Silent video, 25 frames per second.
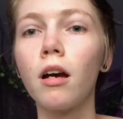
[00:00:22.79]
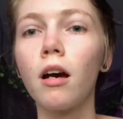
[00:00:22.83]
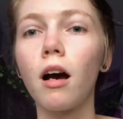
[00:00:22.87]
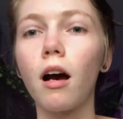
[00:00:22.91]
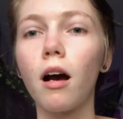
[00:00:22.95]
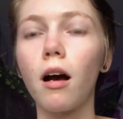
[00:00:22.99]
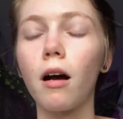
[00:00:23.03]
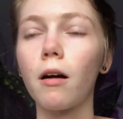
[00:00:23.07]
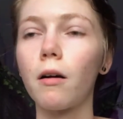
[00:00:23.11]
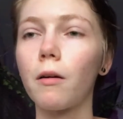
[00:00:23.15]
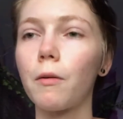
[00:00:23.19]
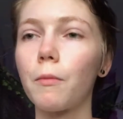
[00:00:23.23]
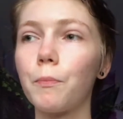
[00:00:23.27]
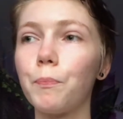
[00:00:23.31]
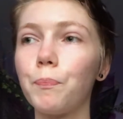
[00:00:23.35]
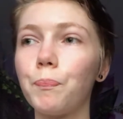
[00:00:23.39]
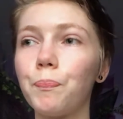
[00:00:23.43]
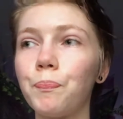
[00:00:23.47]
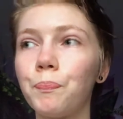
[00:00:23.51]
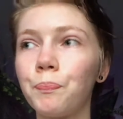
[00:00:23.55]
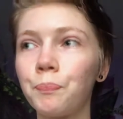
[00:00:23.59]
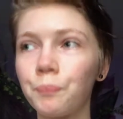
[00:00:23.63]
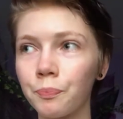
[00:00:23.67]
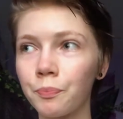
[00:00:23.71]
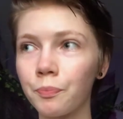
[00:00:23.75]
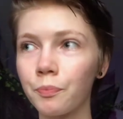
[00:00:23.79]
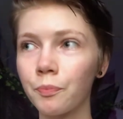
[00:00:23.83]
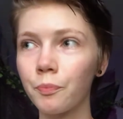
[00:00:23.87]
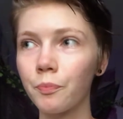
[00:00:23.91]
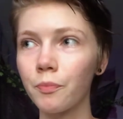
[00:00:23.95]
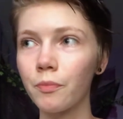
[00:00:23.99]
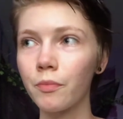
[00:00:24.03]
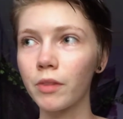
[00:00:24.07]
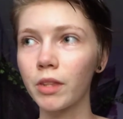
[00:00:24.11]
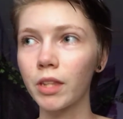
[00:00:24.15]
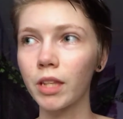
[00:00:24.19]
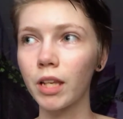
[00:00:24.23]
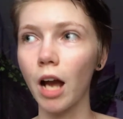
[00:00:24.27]
I
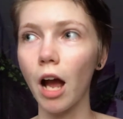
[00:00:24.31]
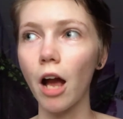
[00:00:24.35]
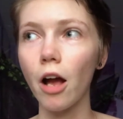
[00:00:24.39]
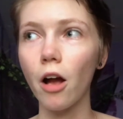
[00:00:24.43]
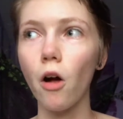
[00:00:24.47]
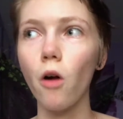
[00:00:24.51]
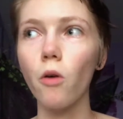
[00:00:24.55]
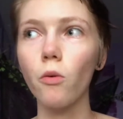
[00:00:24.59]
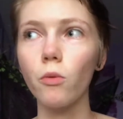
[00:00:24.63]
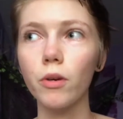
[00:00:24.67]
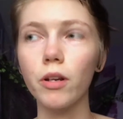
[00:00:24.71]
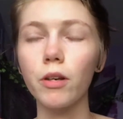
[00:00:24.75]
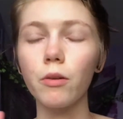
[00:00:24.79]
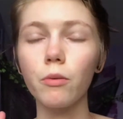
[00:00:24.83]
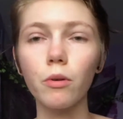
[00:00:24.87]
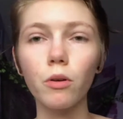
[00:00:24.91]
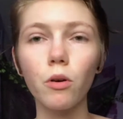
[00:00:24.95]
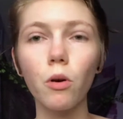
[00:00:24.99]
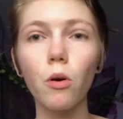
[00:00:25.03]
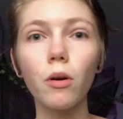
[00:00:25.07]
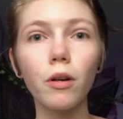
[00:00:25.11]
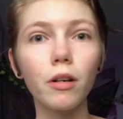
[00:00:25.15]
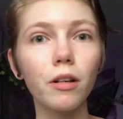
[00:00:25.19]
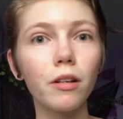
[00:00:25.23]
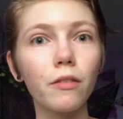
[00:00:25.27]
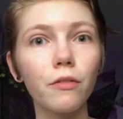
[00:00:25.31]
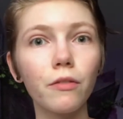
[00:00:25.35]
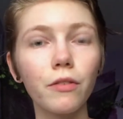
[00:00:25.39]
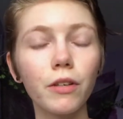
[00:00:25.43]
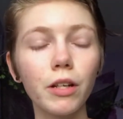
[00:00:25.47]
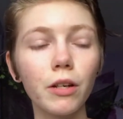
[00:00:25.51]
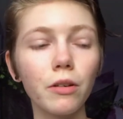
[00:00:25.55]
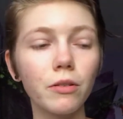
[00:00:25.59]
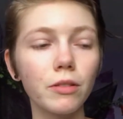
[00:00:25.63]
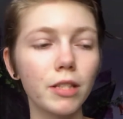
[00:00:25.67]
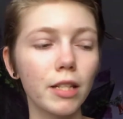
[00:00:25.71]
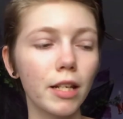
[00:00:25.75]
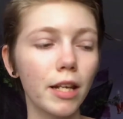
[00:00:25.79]
already recorded a
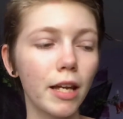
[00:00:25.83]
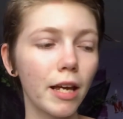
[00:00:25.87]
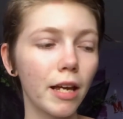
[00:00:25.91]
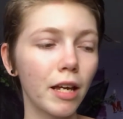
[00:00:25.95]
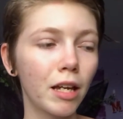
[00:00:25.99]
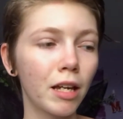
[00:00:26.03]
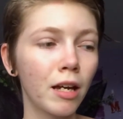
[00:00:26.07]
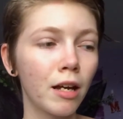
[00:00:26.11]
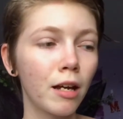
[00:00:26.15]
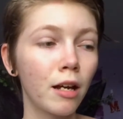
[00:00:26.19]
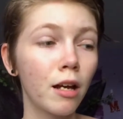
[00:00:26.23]
video today,